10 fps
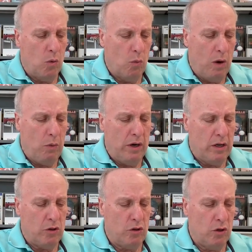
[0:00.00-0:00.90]
what we're
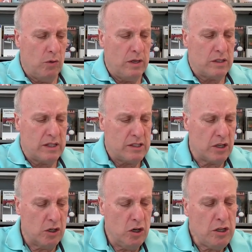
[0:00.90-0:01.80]
going to do is it's
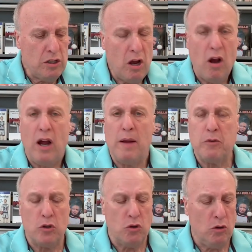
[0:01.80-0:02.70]
a good time
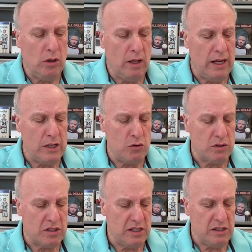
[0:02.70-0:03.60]
to utilize your
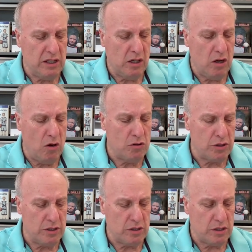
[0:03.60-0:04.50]
assistant
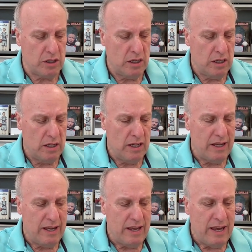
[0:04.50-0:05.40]
coaches
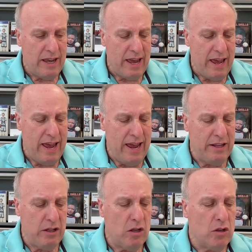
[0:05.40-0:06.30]

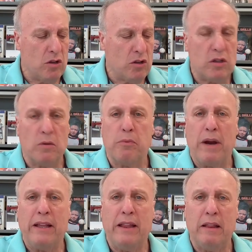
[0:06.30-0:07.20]
and to
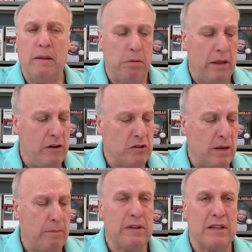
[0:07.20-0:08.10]
break the players
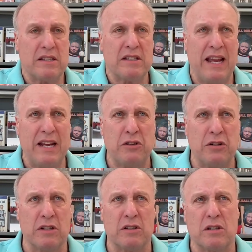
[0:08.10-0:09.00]
up into
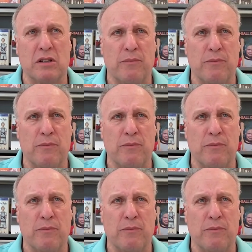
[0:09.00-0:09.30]
stations.